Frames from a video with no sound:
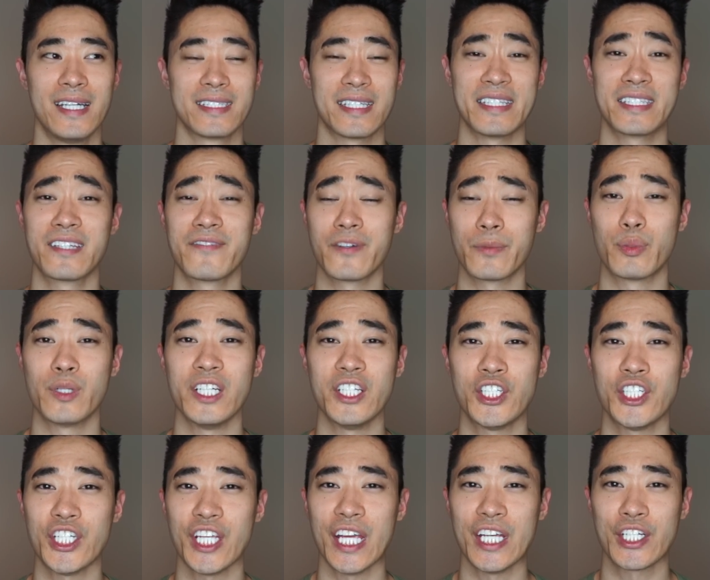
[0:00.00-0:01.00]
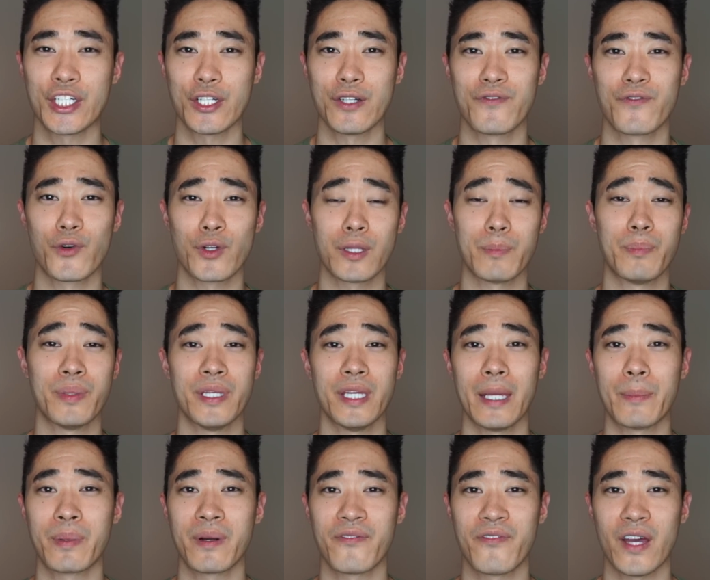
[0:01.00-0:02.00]
sense of appreciation for the
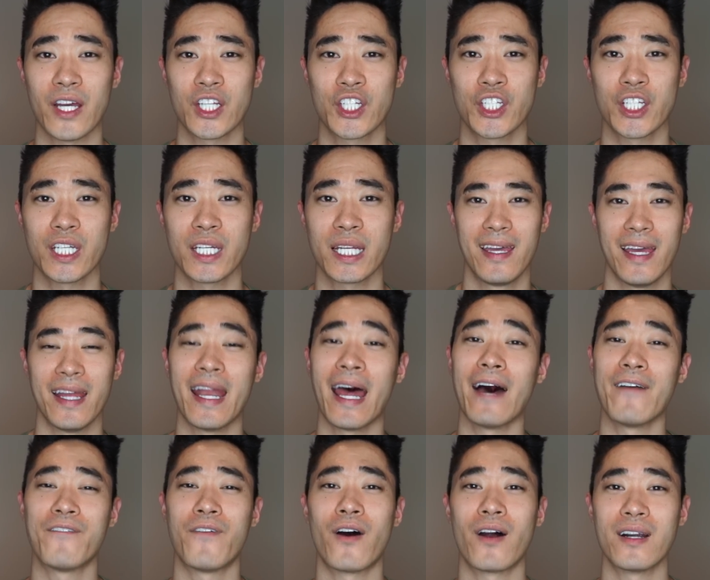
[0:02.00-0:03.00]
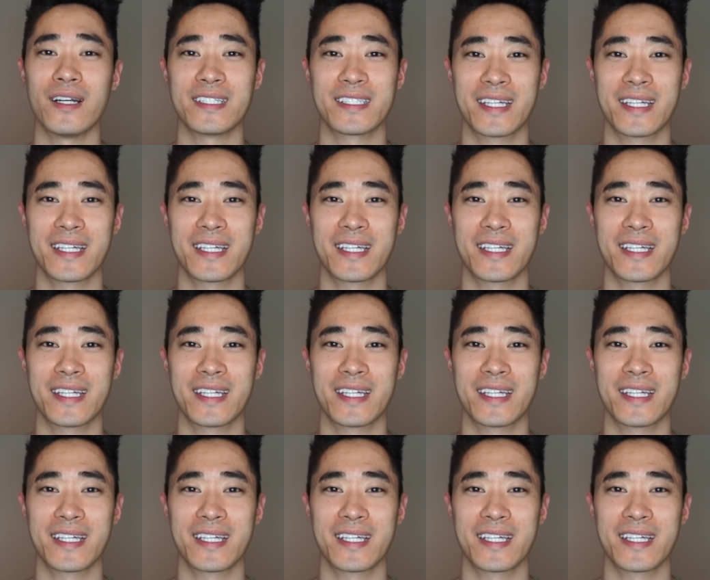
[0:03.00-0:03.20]
PA profession and how far it's